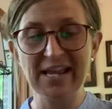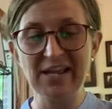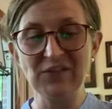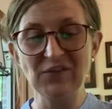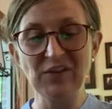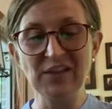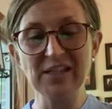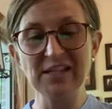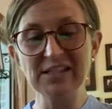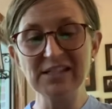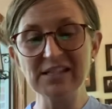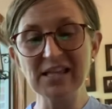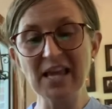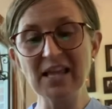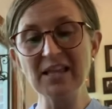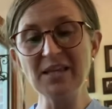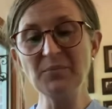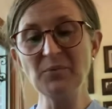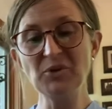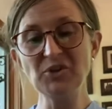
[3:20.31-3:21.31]
Feeling
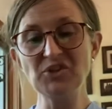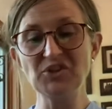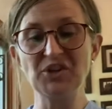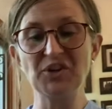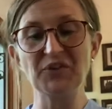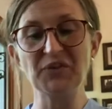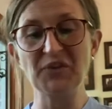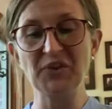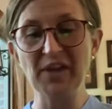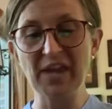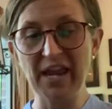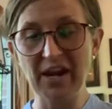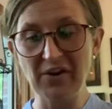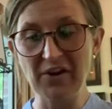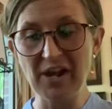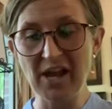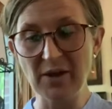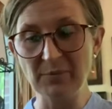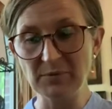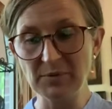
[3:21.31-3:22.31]
slightly more cheerful, Harry
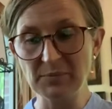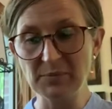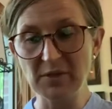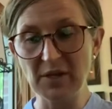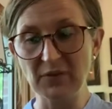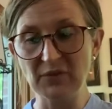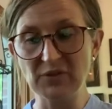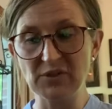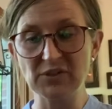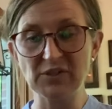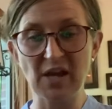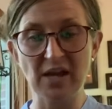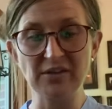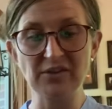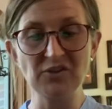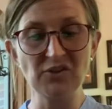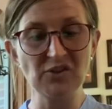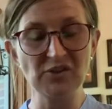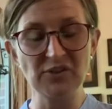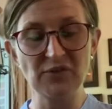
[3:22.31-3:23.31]
helped himself to
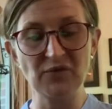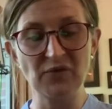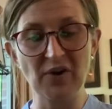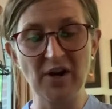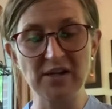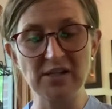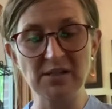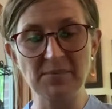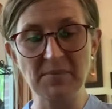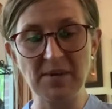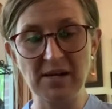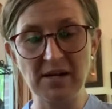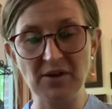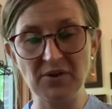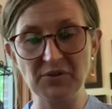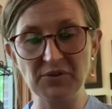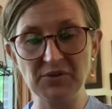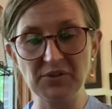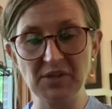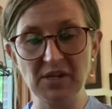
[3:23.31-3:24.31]
sausages and fried
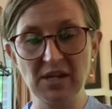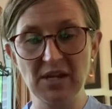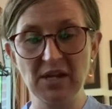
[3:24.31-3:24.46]
tomatoes.